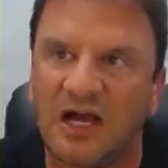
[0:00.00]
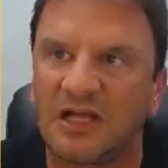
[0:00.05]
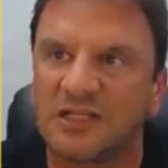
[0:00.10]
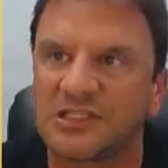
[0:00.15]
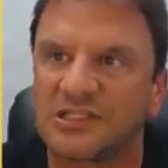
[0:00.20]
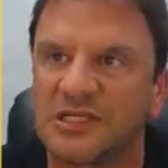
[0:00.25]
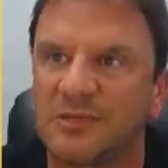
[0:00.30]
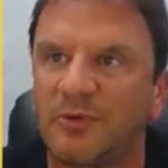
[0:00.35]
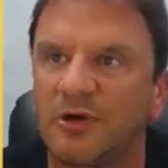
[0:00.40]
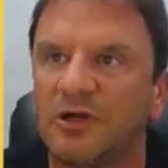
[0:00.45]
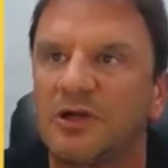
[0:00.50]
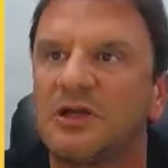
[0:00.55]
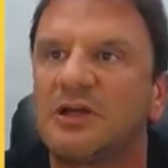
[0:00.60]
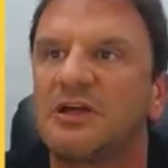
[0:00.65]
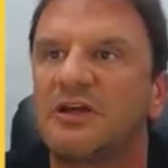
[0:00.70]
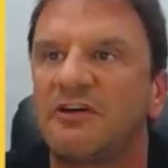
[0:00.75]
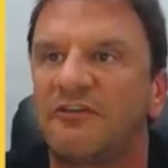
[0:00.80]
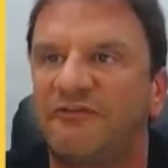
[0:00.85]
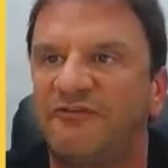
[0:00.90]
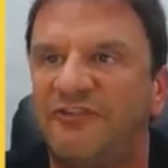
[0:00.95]
Don Zimmer,
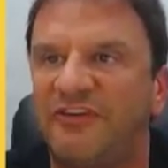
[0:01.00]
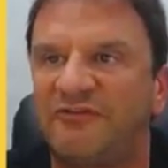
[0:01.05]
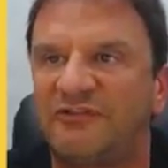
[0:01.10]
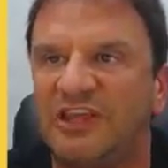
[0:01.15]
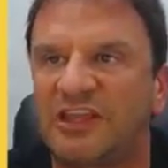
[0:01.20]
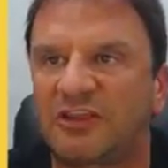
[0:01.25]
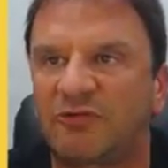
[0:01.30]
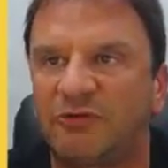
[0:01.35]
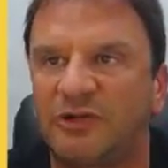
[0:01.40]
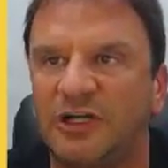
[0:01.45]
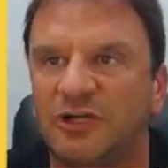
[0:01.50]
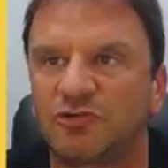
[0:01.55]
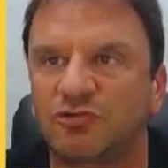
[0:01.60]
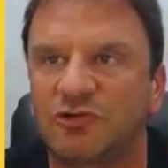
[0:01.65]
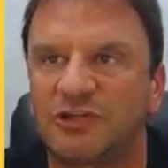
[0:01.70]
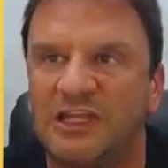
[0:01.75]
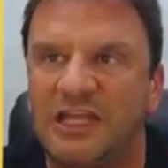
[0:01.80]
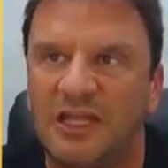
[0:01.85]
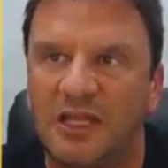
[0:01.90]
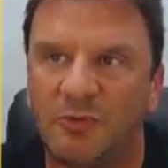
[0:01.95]

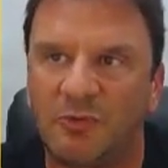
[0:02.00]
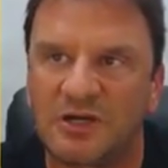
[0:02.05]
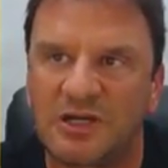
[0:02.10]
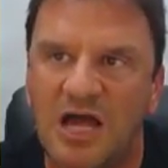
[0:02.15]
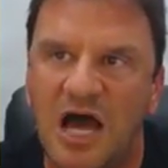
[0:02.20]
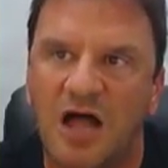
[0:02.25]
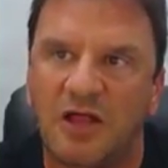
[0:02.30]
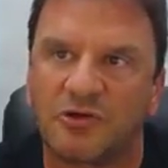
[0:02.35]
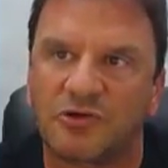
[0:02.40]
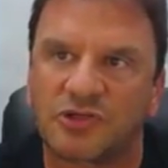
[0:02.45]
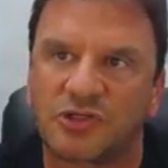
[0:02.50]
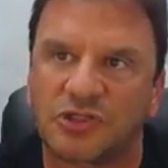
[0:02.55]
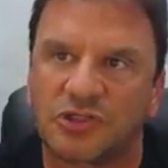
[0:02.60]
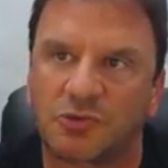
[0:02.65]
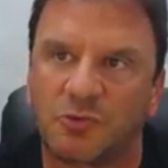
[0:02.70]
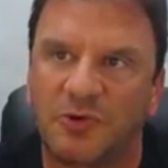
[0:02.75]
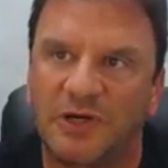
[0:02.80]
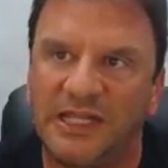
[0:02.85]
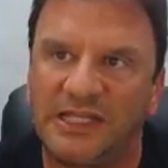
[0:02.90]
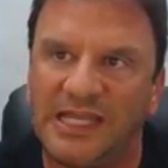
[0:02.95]
$5,381 in
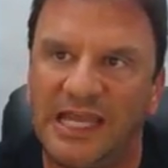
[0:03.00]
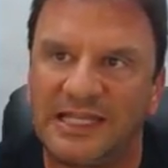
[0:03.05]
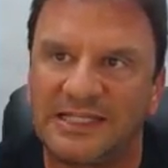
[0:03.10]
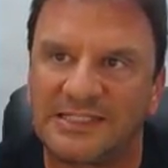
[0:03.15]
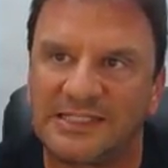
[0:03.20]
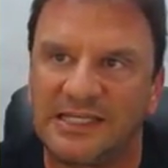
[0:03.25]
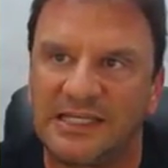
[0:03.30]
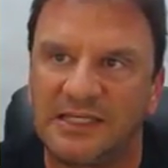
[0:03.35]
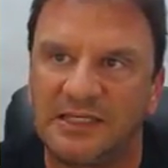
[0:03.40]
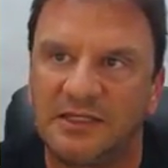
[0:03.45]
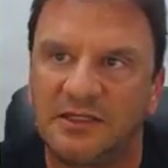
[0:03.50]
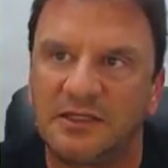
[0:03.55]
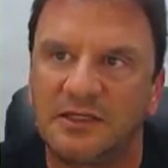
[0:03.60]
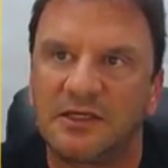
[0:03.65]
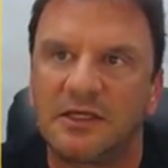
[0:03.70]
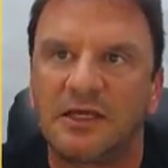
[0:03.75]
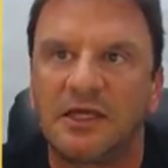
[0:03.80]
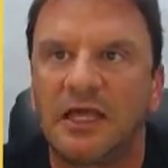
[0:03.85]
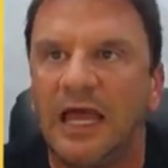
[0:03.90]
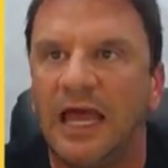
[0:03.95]
2018.
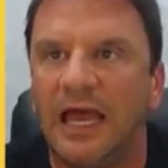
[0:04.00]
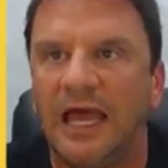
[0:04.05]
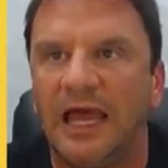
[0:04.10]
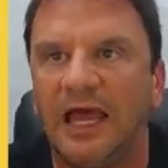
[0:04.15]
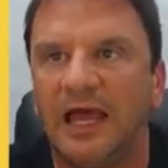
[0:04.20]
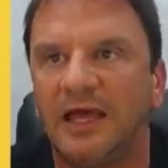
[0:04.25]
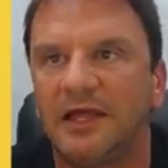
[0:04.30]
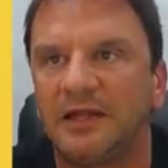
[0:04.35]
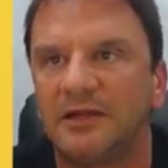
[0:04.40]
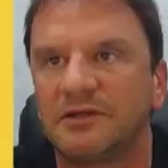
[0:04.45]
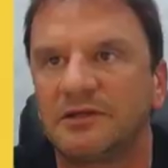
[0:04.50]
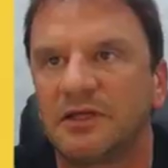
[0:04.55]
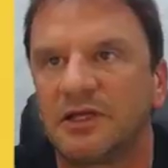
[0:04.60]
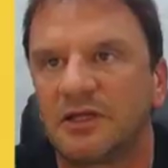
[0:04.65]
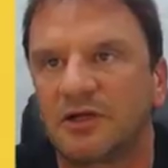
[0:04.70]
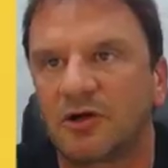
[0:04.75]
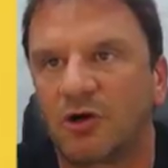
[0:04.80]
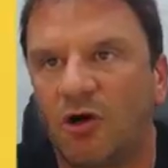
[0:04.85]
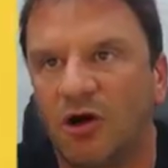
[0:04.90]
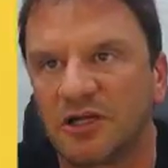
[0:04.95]
And
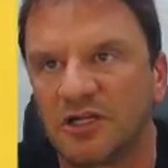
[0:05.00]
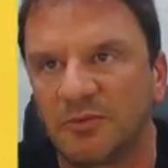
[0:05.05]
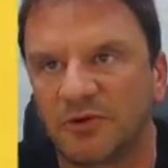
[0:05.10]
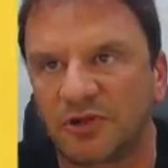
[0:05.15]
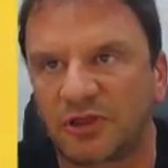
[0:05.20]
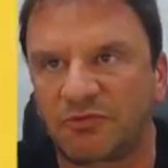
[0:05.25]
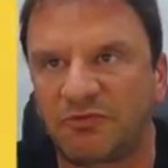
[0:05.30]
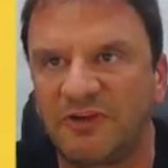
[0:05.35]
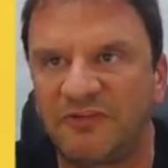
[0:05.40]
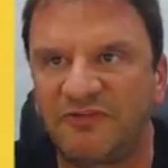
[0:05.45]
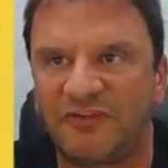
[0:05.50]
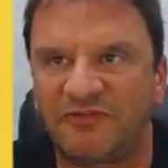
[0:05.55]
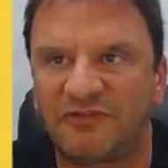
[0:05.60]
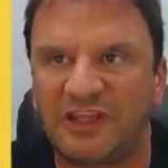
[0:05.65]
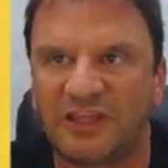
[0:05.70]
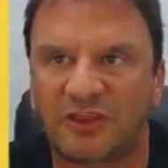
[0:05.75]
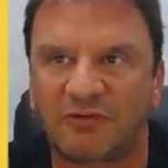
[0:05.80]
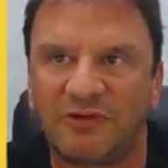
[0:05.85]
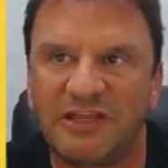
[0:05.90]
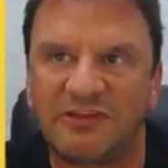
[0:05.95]
Card number
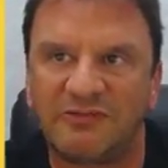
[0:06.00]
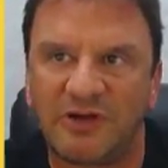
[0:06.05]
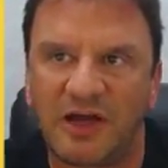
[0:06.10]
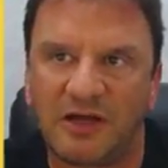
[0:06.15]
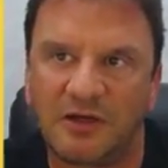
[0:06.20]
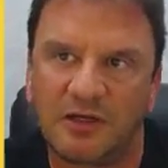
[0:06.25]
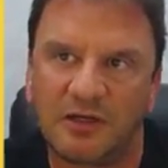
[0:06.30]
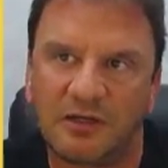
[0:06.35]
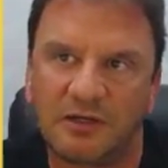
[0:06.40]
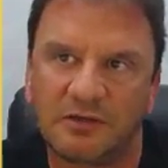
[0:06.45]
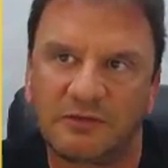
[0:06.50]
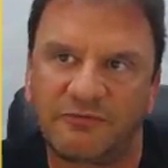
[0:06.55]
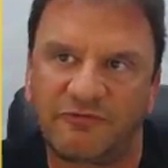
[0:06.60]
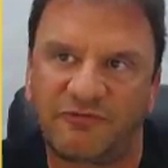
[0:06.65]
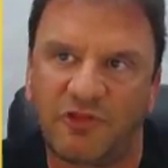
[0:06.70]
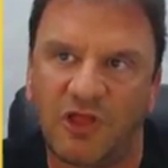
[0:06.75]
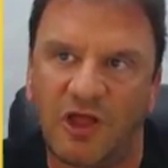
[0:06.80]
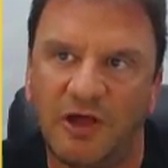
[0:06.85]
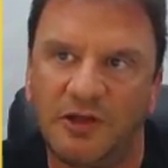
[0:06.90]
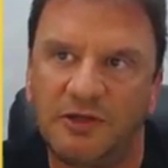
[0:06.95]
353,
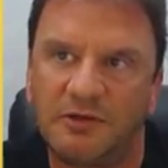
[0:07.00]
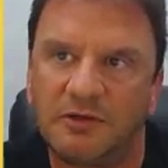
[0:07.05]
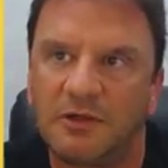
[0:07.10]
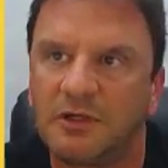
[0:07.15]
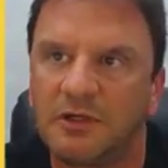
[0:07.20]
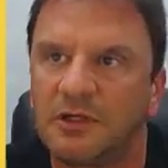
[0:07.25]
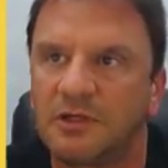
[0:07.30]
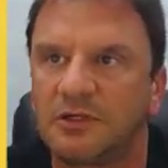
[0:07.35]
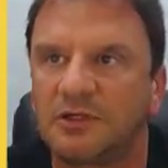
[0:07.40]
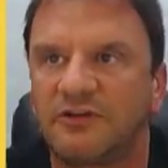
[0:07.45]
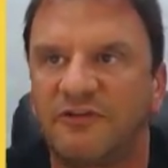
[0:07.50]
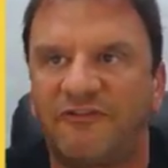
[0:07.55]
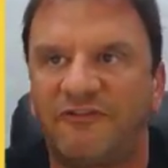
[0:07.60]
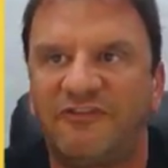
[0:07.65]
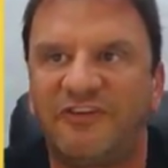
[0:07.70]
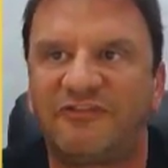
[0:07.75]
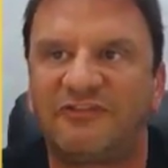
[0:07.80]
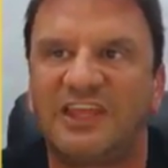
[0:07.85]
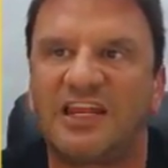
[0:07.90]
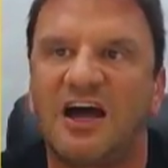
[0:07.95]
Flood,
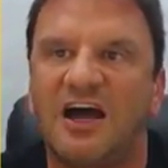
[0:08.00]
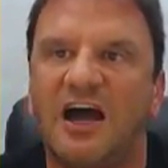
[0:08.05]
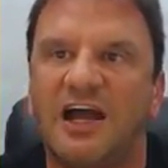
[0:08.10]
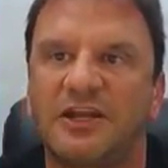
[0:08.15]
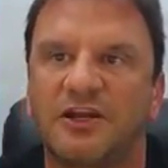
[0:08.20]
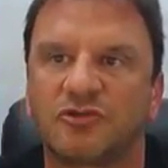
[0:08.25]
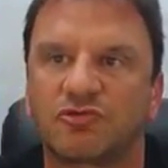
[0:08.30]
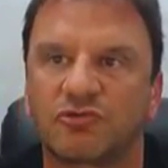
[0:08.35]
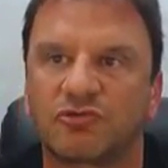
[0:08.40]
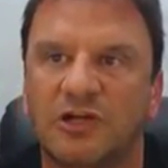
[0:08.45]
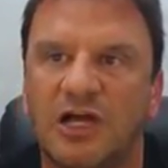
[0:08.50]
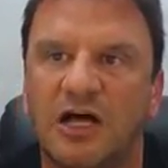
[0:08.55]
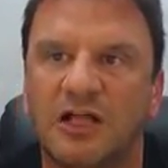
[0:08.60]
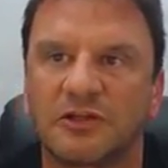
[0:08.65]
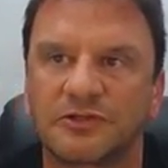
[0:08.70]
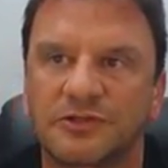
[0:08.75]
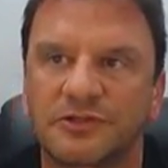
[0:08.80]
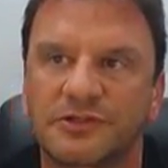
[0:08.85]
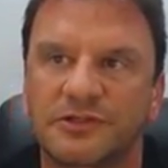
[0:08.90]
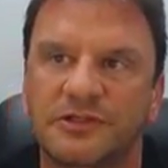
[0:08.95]

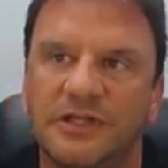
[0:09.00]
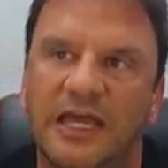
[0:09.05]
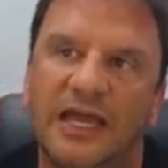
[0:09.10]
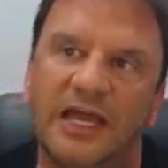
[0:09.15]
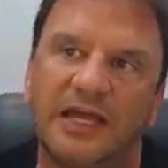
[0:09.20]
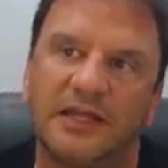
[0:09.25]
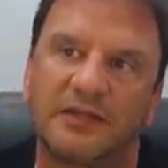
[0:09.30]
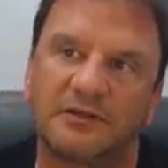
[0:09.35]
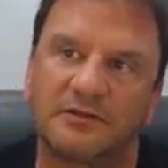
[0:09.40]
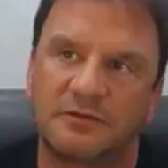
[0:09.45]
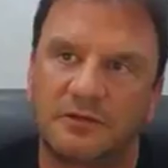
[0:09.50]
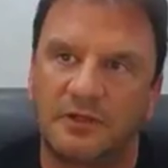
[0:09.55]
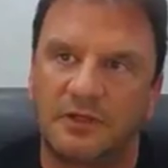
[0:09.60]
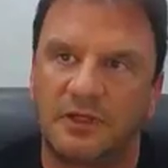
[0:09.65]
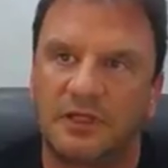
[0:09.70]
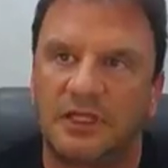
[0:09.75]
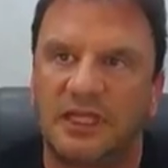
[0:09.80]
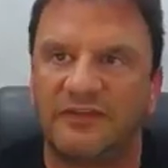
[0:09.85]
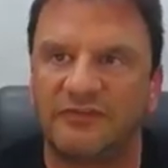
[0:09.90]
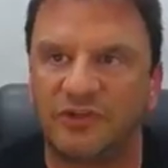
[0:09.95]
$5,900. And
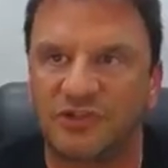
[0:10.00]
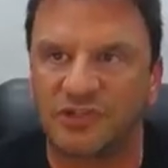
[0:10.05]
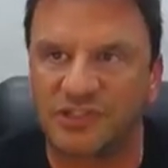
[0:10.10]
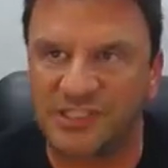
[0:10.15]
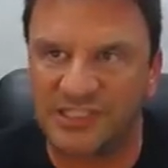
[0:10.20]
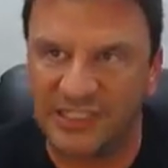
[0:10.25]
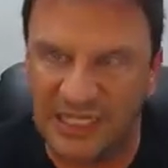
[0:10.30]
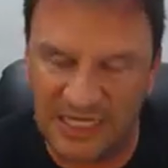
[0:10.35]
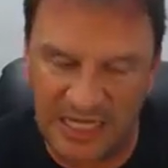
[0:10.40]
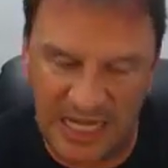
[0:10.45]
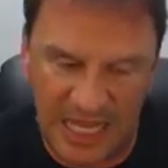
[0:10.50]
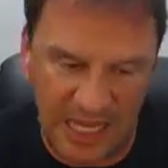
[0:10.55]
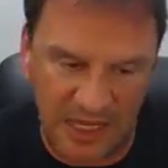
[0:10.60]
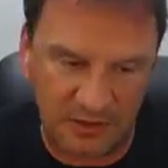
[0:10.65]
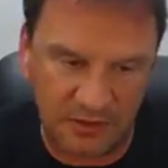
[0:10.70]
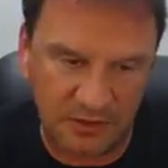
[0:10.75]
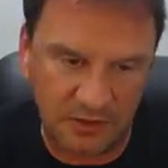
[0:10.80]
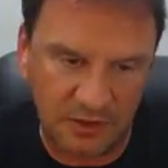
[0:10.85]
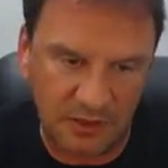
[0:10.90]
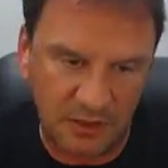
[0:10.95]
if you're sitting
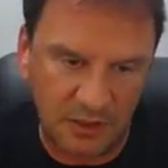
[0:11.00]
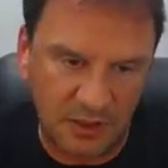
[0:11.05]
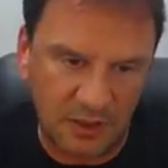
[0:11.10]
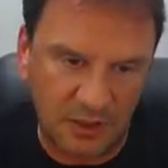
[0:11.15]
down,